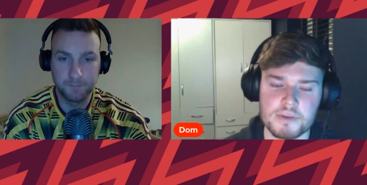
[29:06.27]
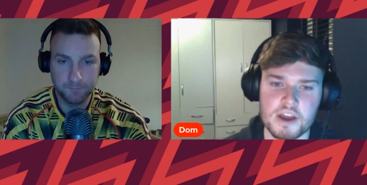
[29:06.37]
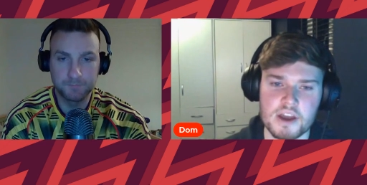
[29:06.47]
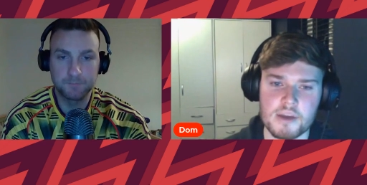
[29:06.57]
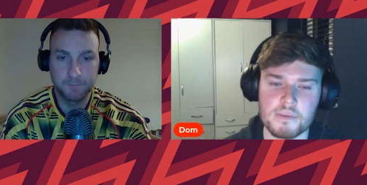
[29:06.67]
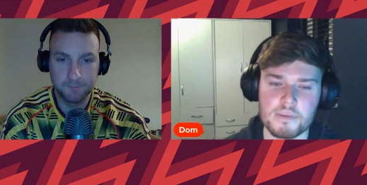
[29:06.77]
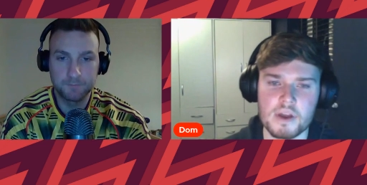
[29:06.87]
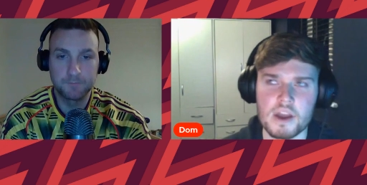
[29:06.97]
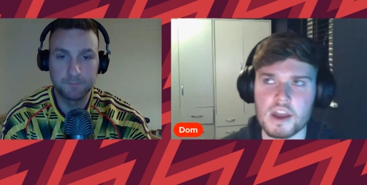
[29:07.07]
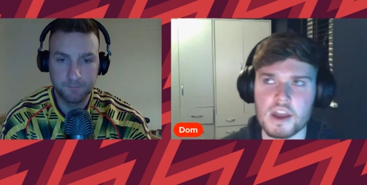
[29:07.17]
Speaker 1: Um,
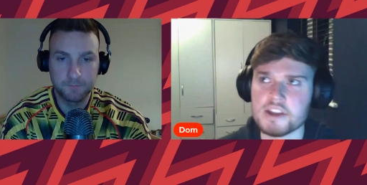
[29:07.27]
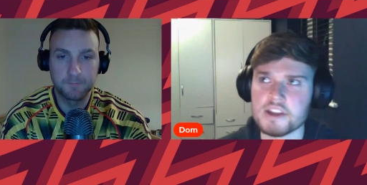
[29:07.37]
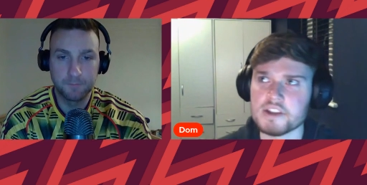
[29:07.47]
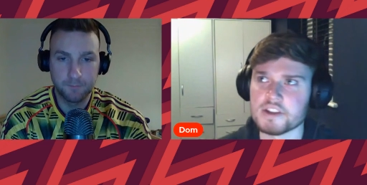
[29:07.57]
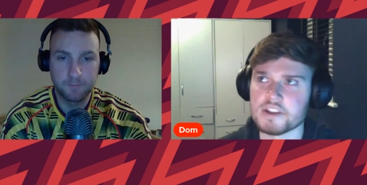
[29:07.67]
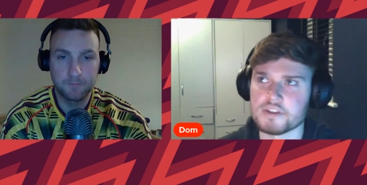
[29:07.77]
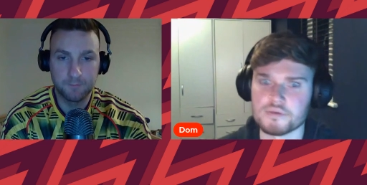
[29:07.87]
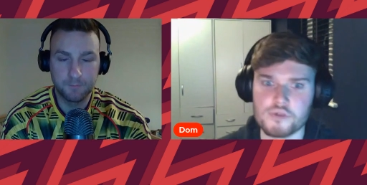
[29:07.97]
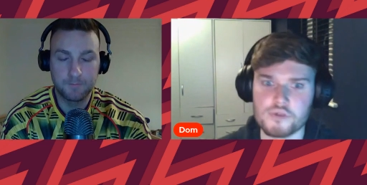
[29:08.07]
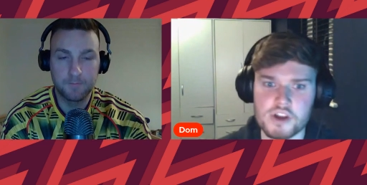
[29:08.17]

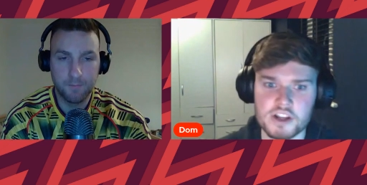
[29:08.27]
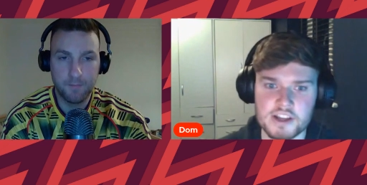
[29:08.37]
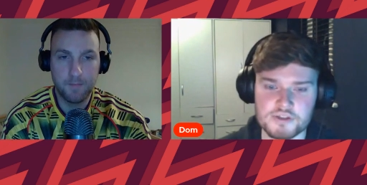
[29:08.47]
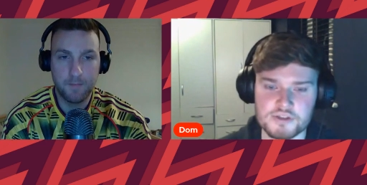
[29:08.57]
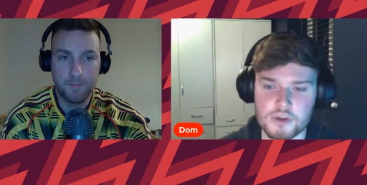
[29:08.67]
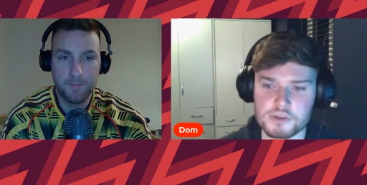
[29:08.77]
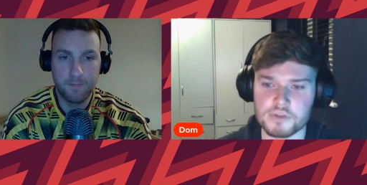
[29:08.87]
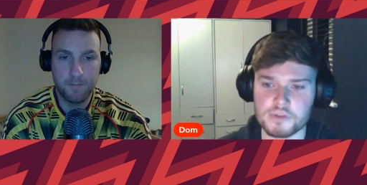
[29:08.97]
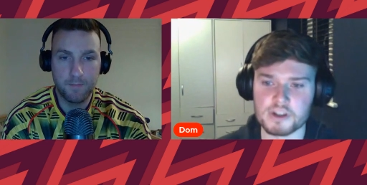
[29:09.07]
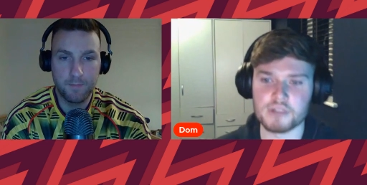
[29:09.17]
he really has
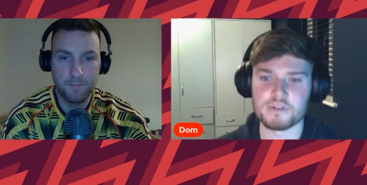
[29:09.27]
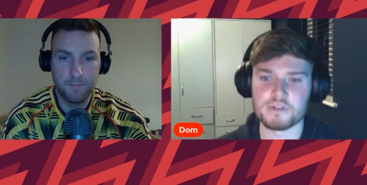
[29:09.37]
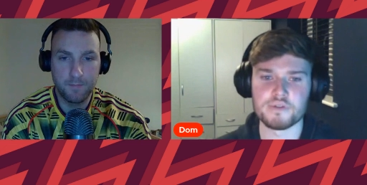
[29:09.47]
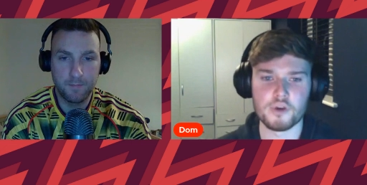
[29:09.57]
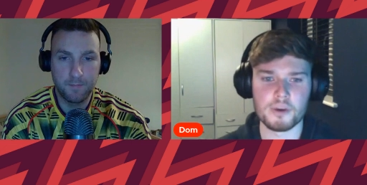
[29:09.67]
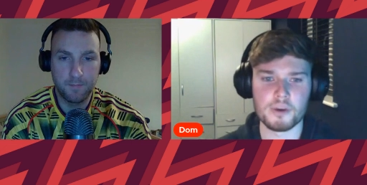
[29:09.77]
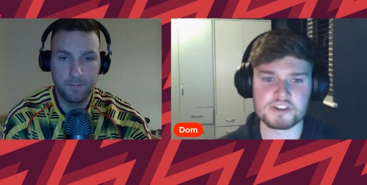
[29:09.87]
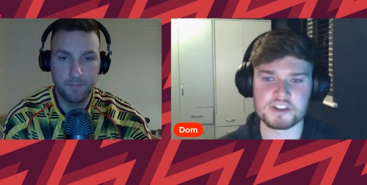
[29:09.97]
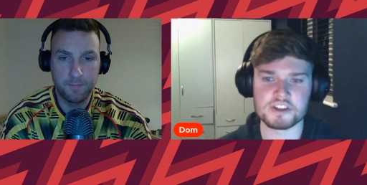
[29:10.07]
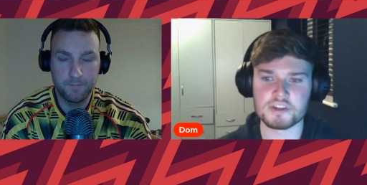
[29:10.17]
dropped off a cliff in form,
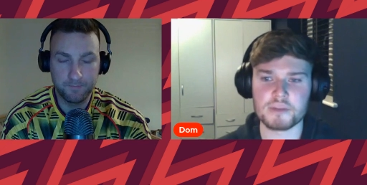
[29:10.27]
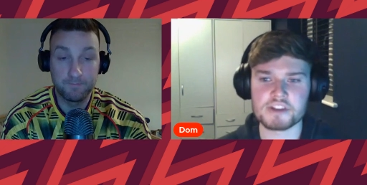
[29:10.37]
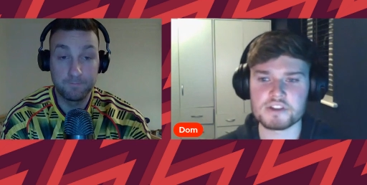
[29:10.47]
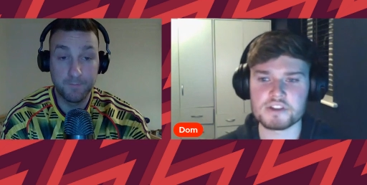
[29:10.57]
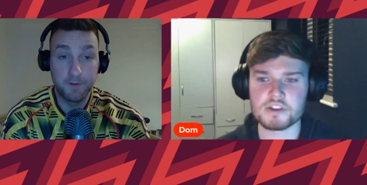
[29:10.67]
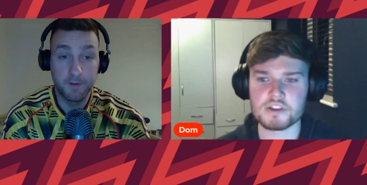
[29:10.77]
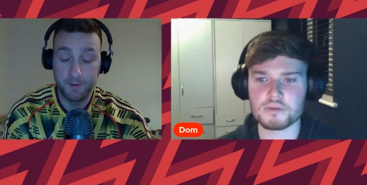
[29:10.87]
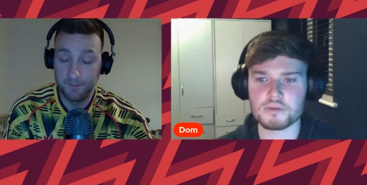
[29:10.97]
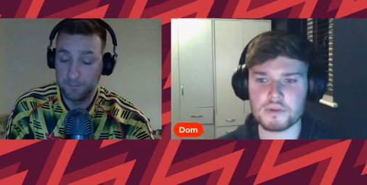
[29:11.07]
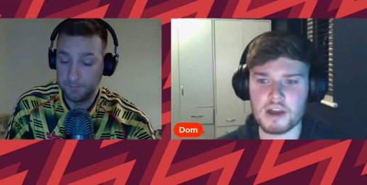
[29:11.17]
hasn't he, compared to
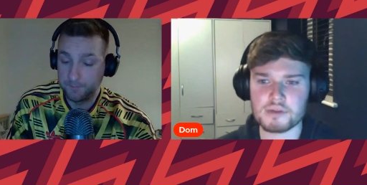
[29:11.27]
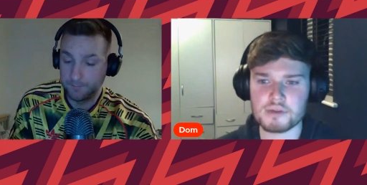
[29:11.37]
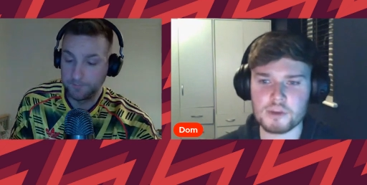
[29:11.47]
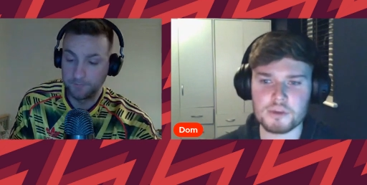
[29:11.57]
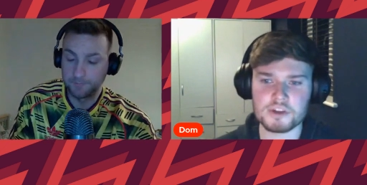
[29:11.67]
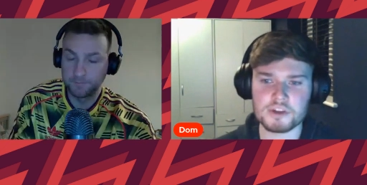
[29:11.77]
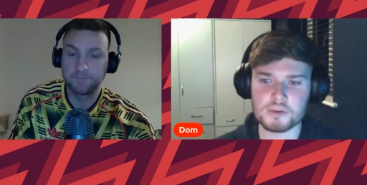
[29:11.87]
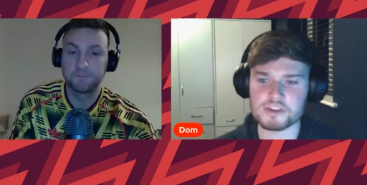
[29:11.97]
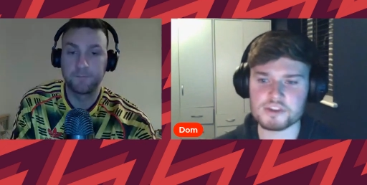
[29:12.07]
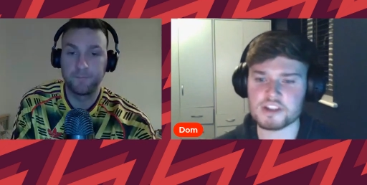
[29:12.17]
how
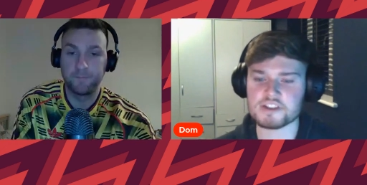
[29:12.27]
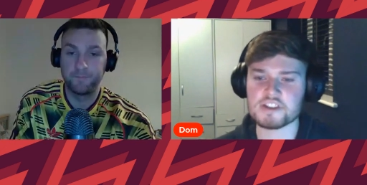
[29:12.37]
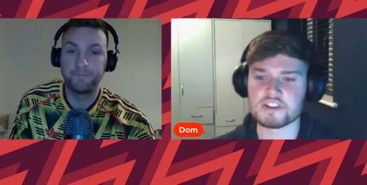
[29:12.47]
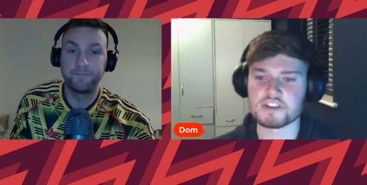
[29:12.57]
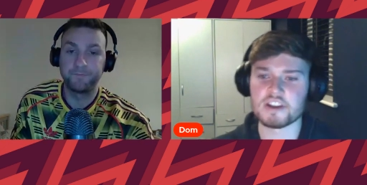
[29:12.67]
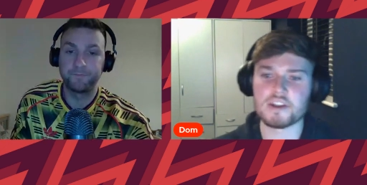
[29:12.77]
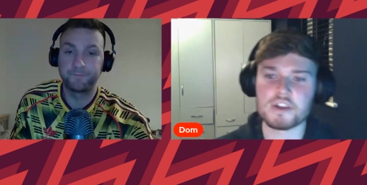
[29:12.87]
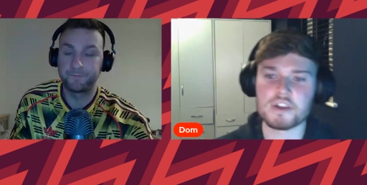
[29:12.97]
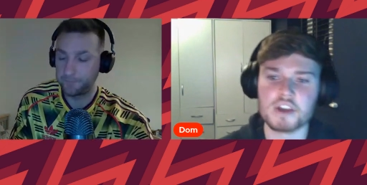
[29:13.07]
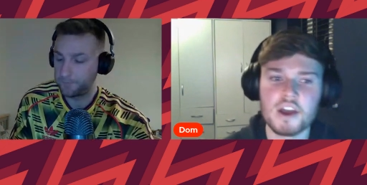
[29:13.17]
dominant he was last season? And
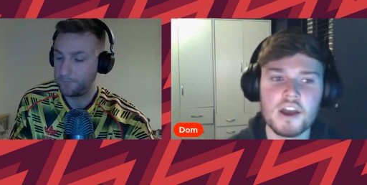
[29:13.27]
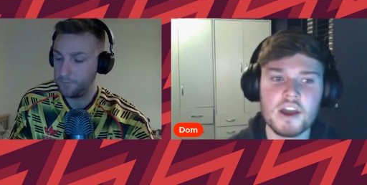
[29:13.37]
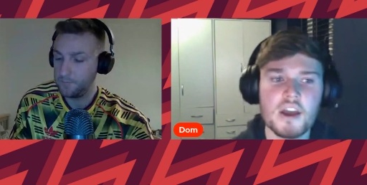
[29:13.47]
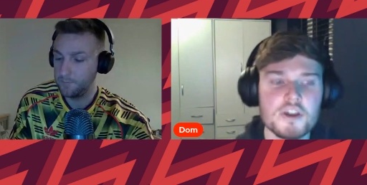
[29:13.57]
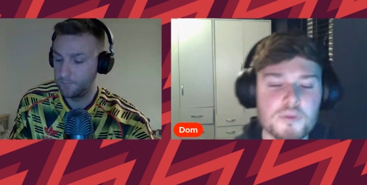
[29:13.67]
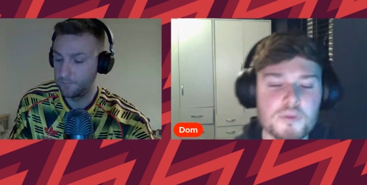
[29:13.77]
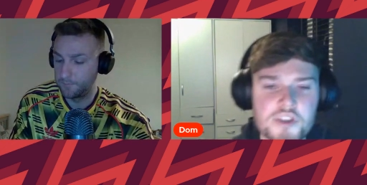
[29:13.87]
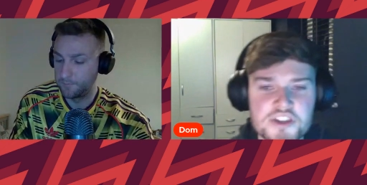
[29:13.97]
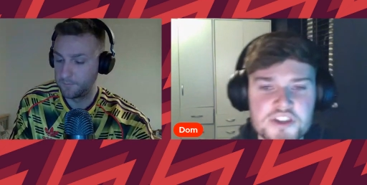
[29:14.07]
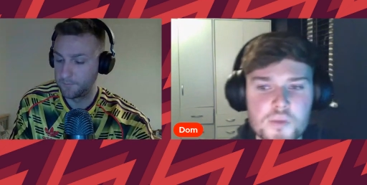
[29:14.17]
I think the
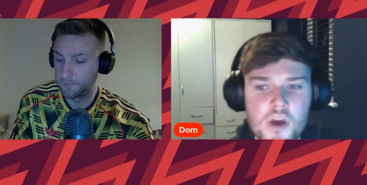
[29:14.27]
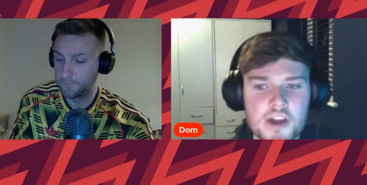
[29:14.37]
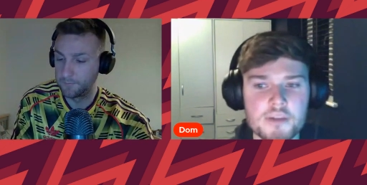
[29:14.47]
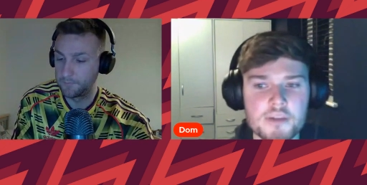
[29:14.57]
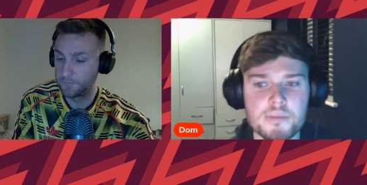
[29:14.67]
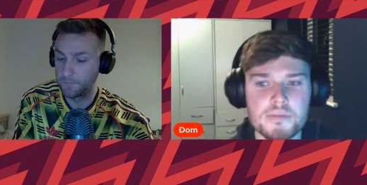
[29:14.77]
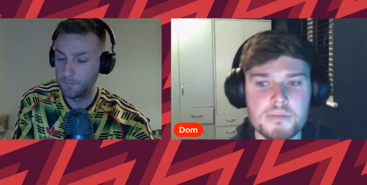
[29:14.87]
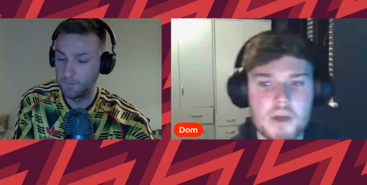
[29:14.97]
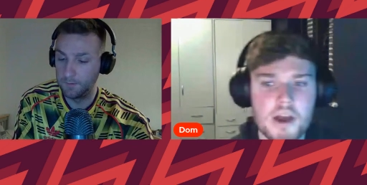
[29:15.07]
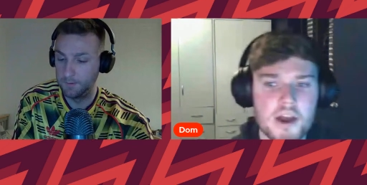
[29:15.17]
reason why
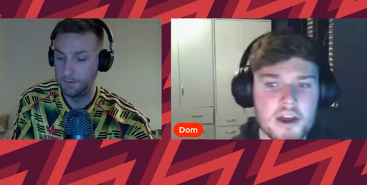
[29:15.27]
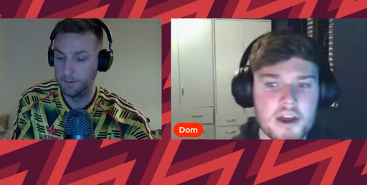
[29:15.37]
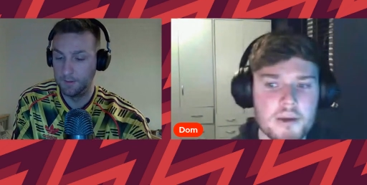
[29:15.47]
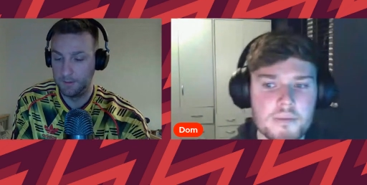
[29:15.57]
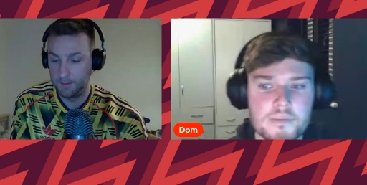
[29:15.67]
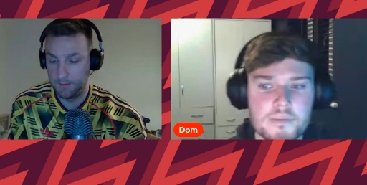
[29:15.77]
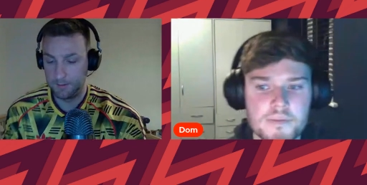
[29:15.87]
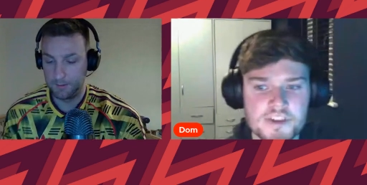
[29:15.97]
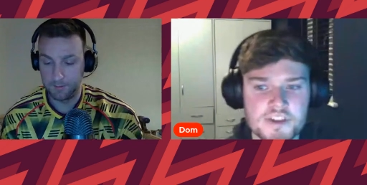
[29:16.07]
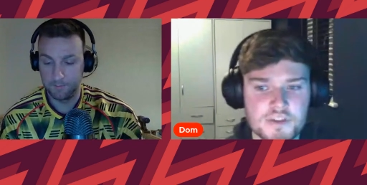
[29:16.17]
um,
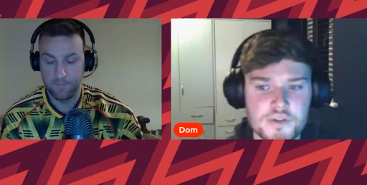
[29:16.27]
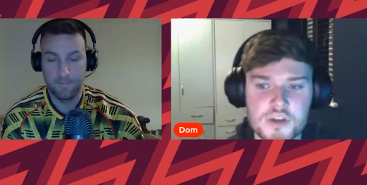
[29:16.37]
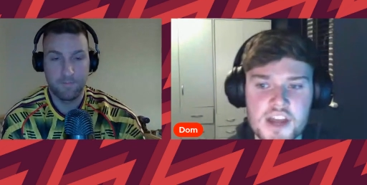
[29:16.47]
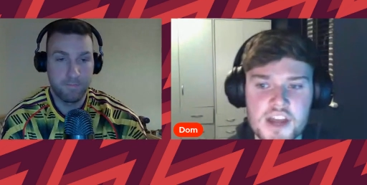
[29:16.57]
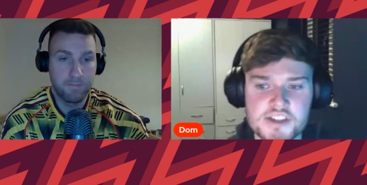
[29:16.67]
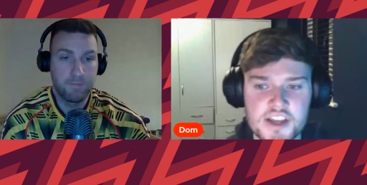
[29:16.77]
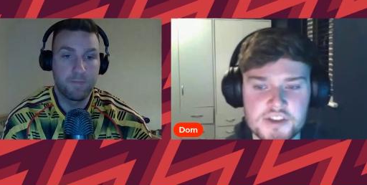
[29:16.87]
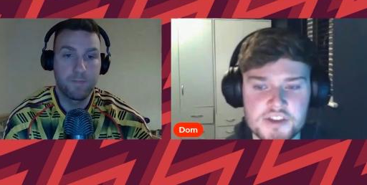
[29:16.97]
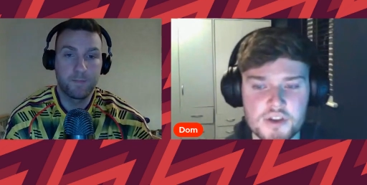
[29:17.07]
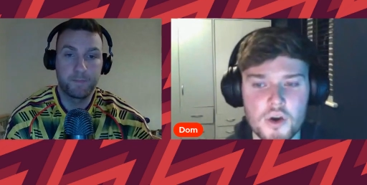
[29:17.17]
there's a few
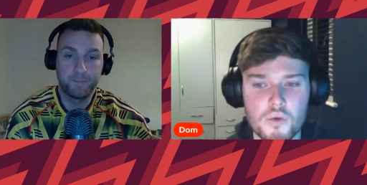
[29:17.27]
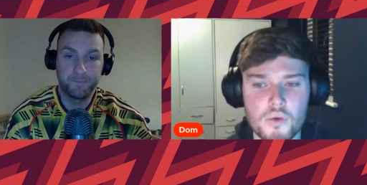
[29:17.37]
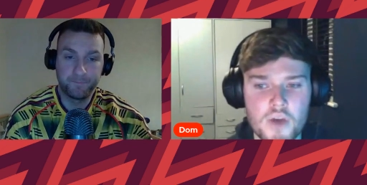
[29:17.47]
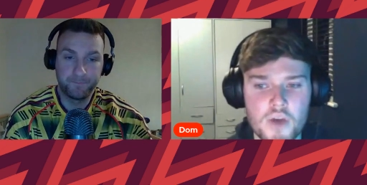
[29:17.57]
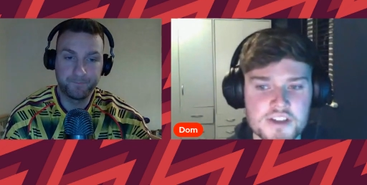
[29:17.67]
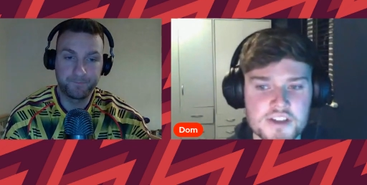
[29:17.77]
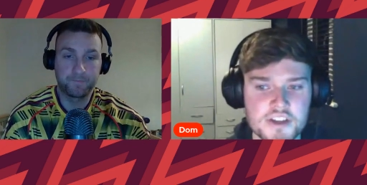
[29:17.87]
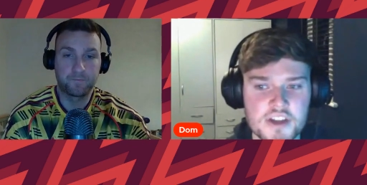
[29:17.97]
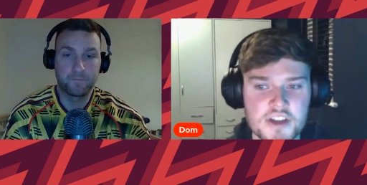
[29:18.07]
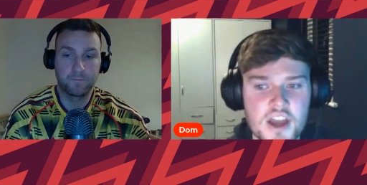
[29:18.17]
naysayers on the whole Rice
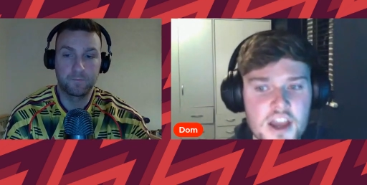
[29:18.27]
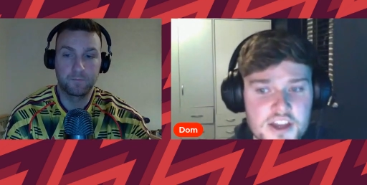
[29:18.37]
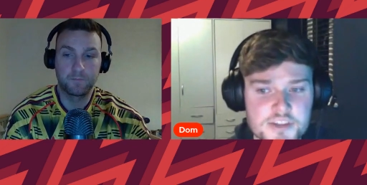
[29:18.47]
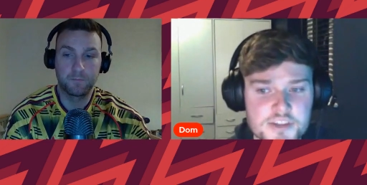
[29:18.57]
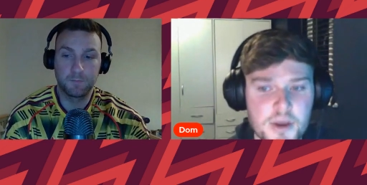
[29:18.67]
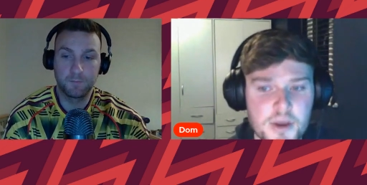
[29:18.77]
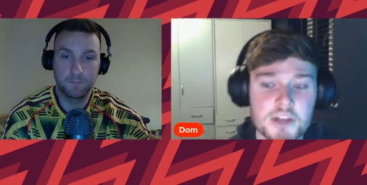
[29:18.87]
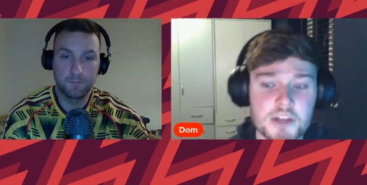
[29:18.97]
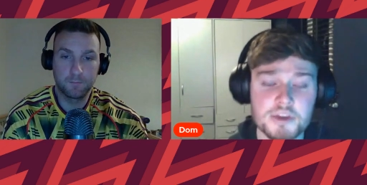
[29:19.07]
thing is partly